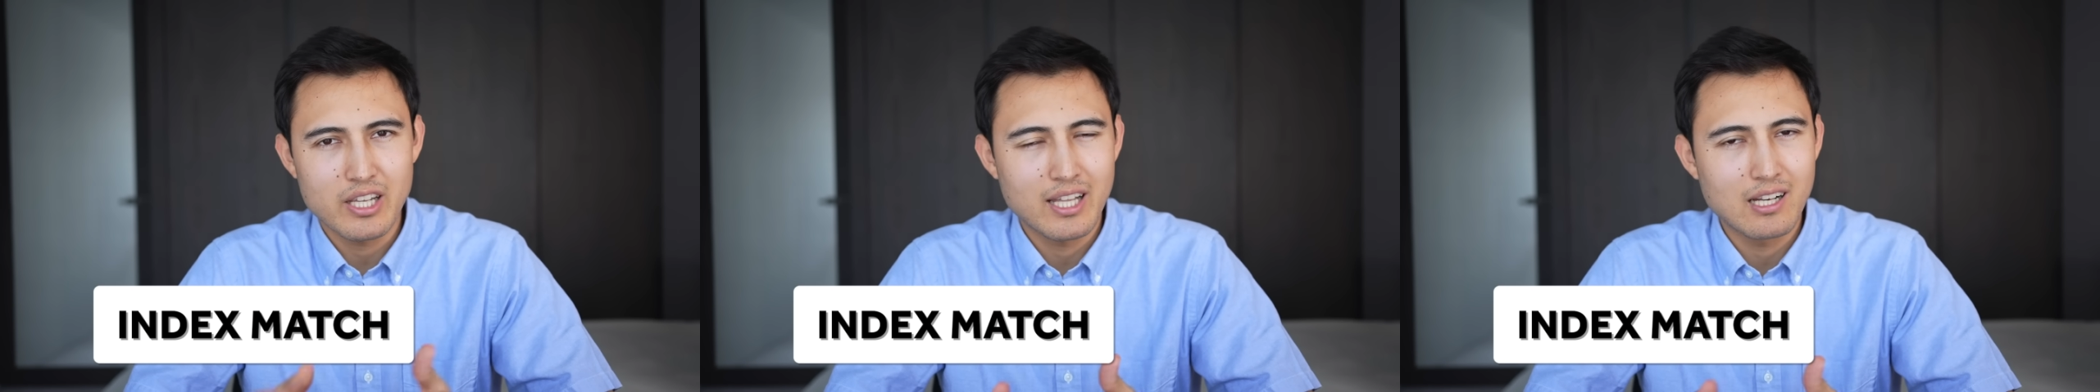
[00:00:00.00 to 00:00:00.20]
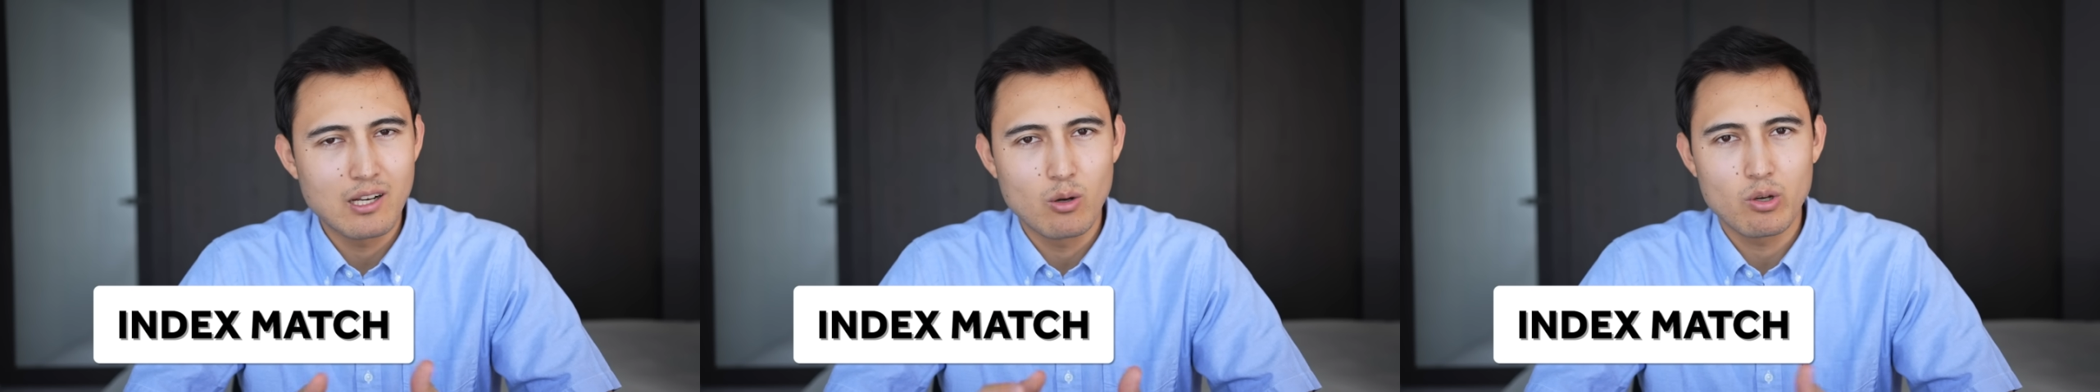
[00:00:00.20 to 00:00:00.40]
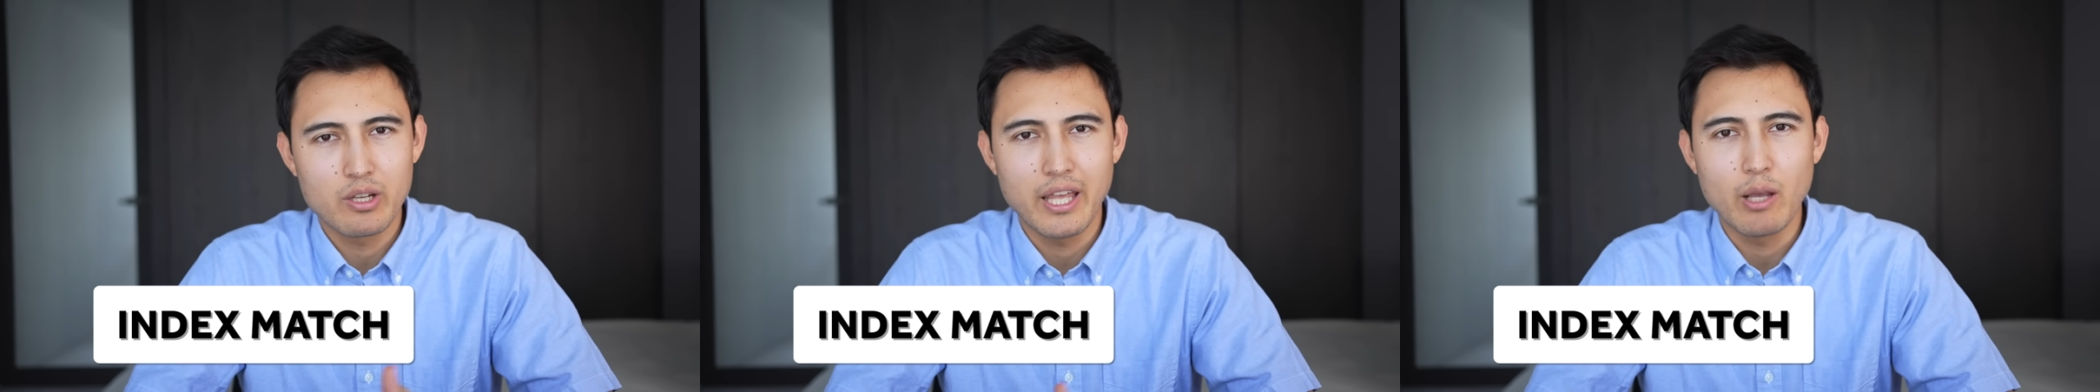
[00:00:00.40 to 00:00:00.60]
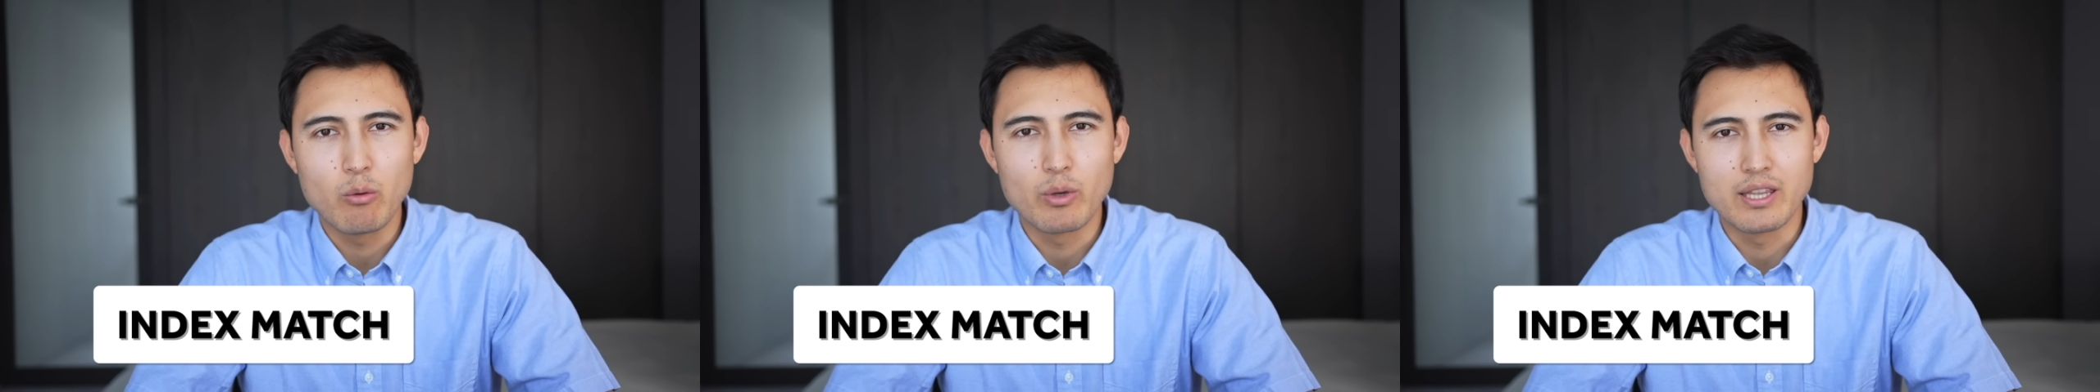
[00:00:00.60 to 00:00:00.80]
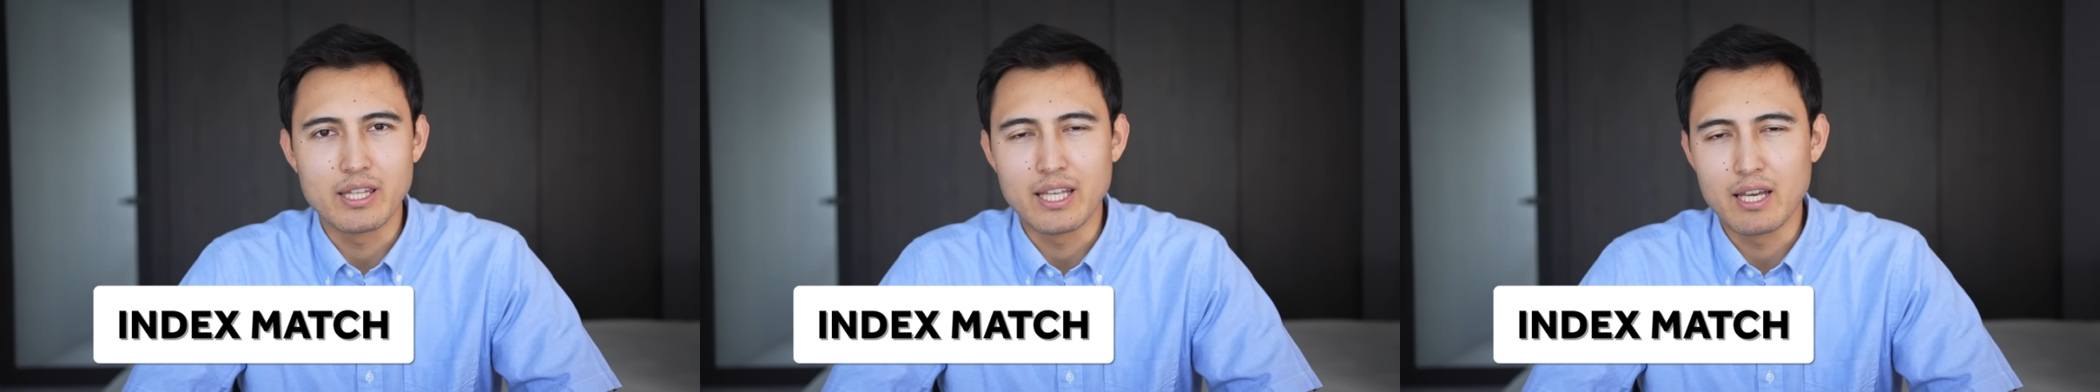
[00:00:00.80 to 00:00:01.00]
and locking
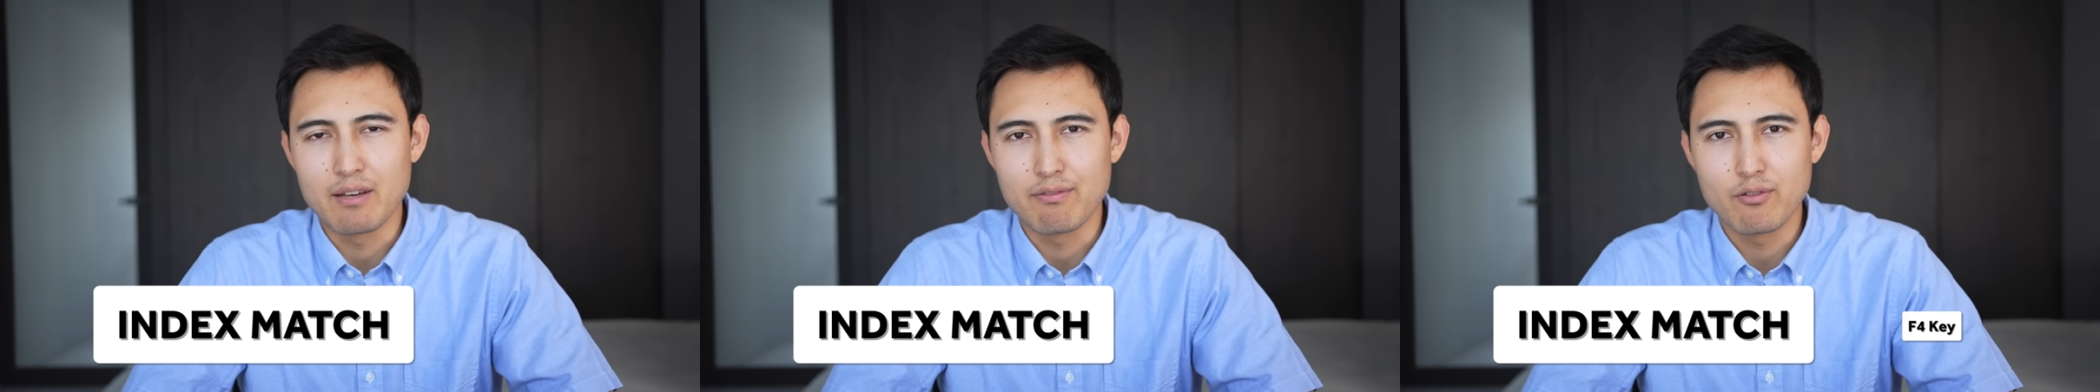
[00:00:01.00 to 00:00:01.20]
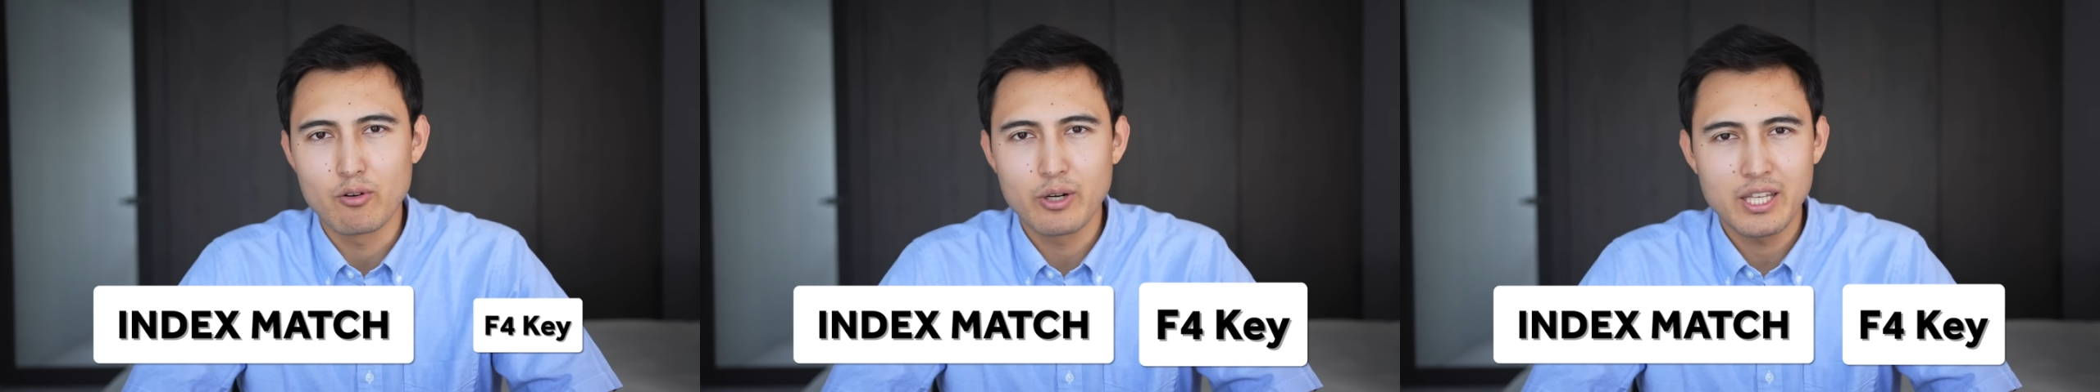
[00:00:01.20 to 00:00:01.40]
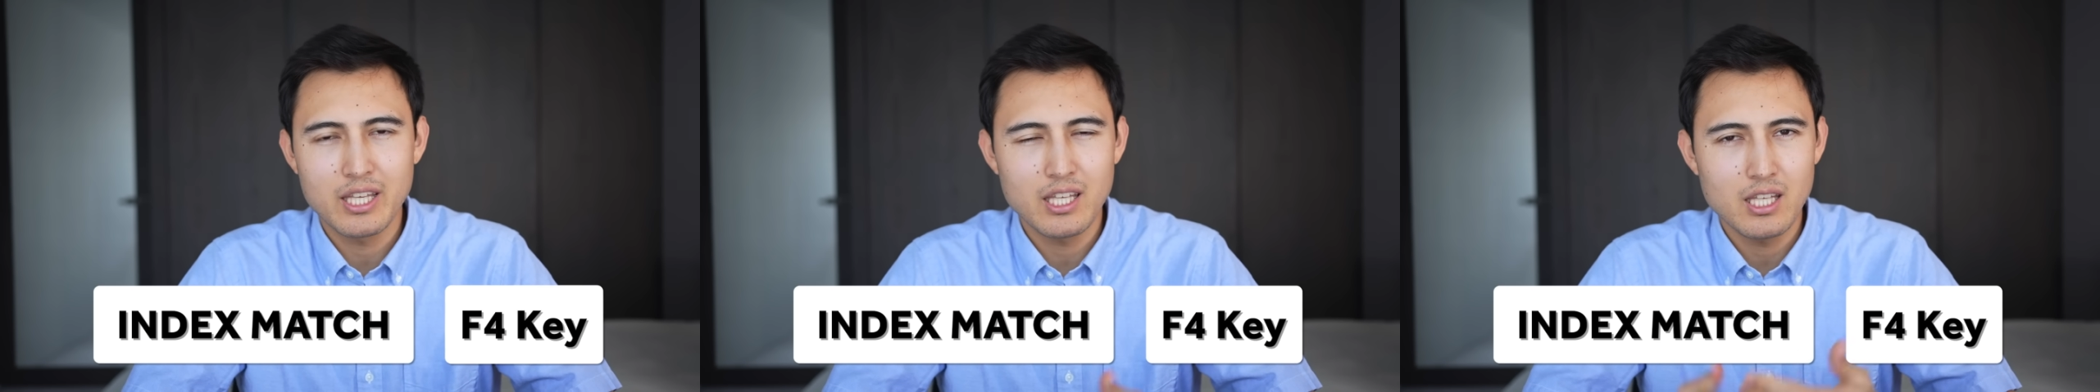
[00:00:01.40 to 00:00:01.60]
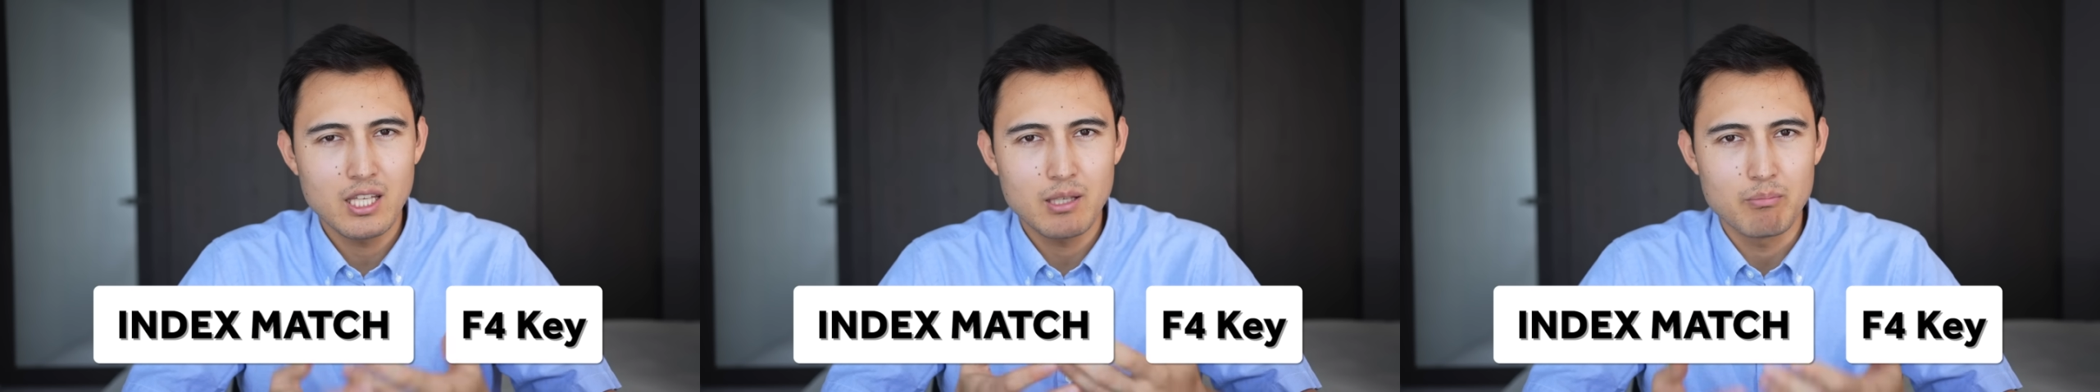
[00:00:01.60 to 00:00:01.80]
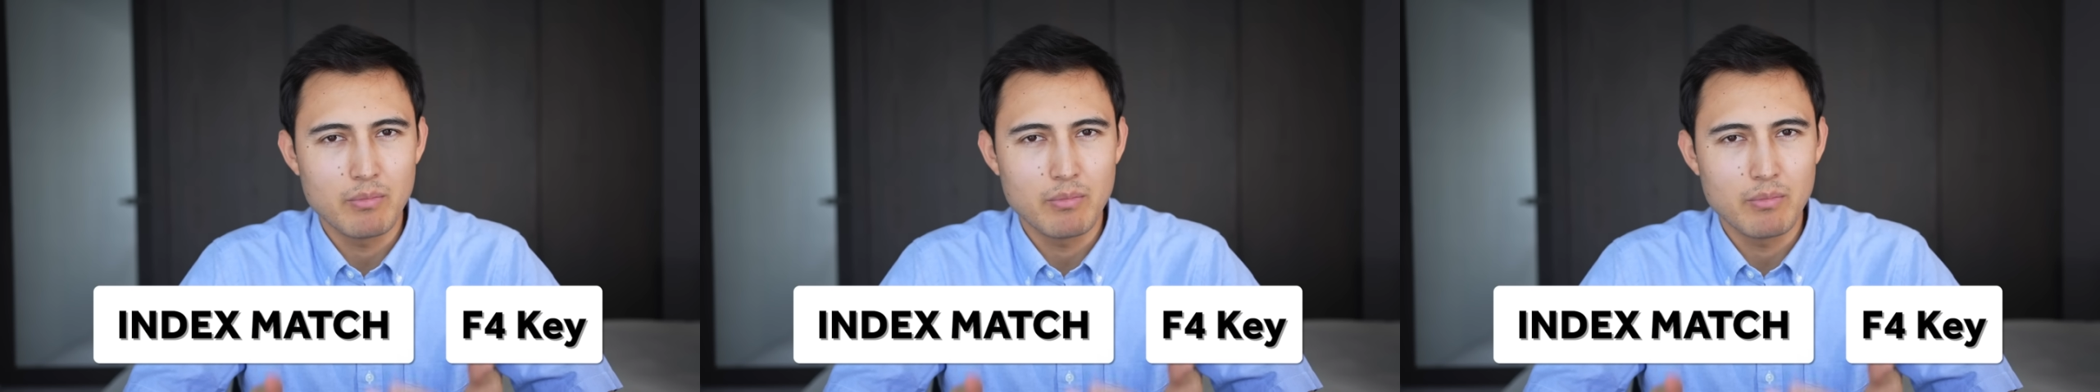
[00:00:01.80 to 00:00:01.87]
with the F4 key,